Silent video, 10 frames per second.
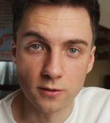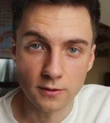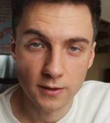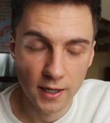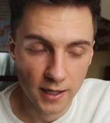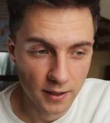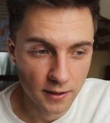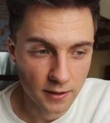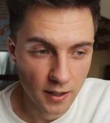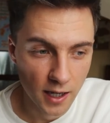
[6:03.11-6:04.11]
tolls.
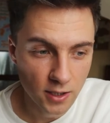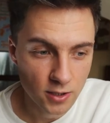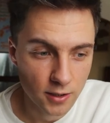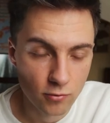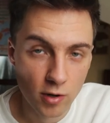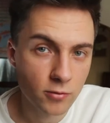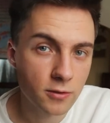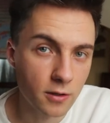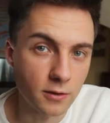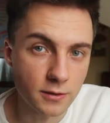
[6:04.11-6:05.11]
And actually,
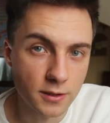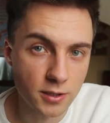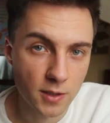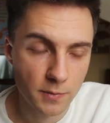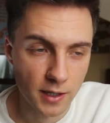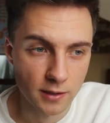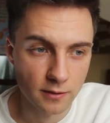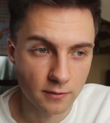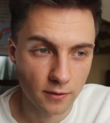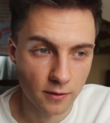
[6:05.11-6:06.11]
road tolls in
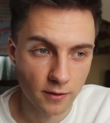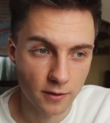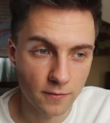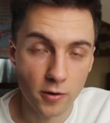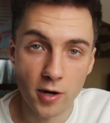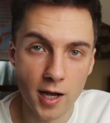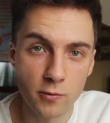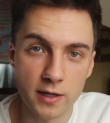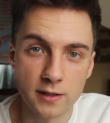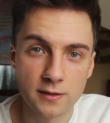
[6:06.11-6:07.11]
Japan for
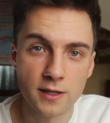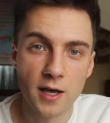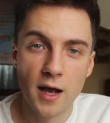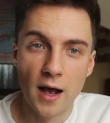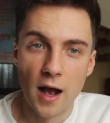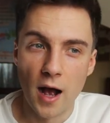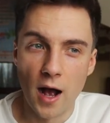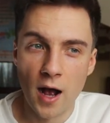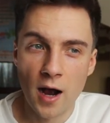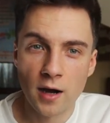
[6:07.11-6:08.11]
highways
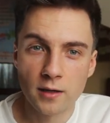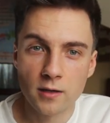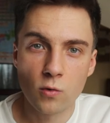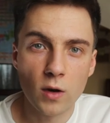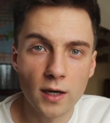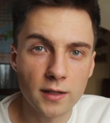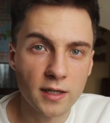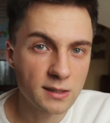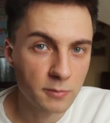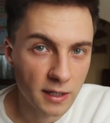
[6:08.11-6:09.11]
are quite
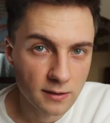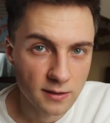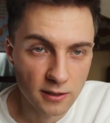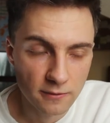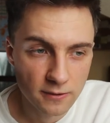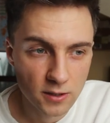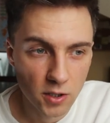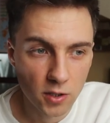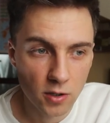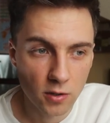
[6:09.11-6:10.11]
expensive.
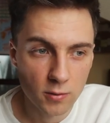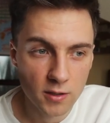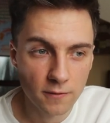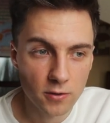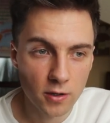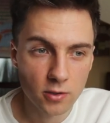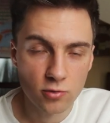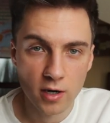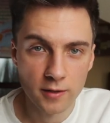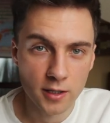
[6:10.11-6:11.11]
So if you are
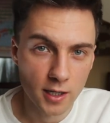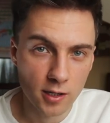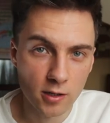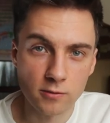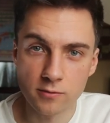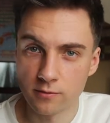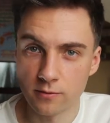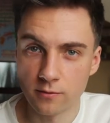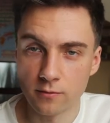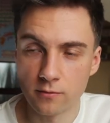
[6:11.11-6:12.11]
traveling
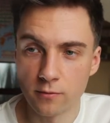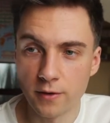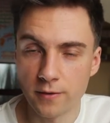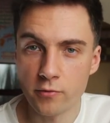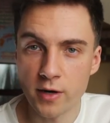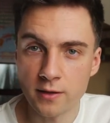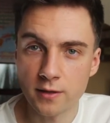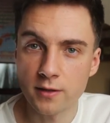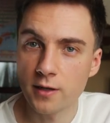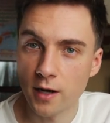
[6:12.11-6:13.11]
alone with a
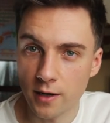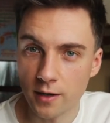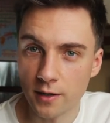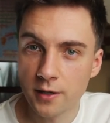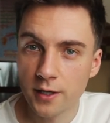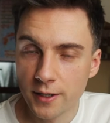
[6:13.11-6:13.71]
rented car,